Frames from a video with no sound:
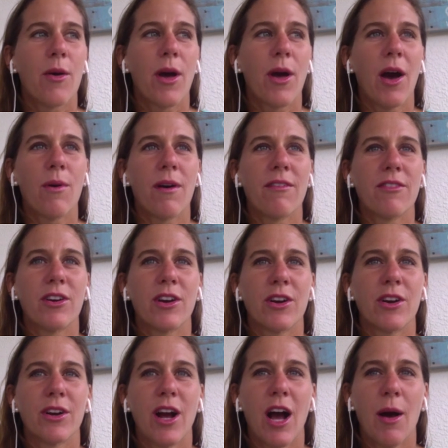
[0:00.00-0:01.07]

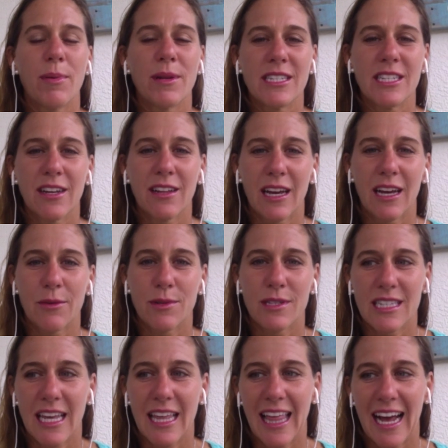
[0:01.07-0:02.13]
However, up until I
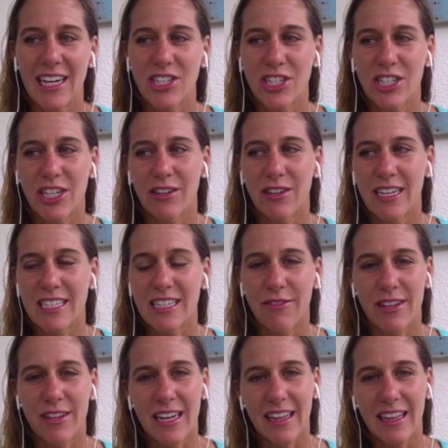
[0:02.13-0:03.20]
would say last year, I
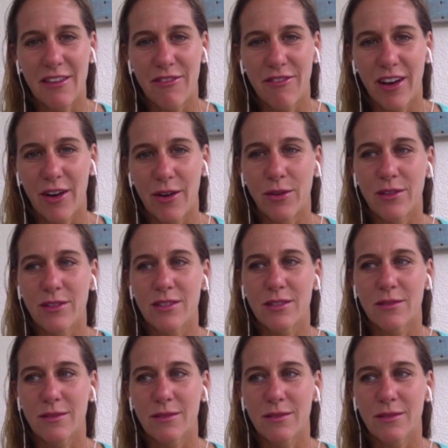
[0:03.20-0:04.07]
definitely felt,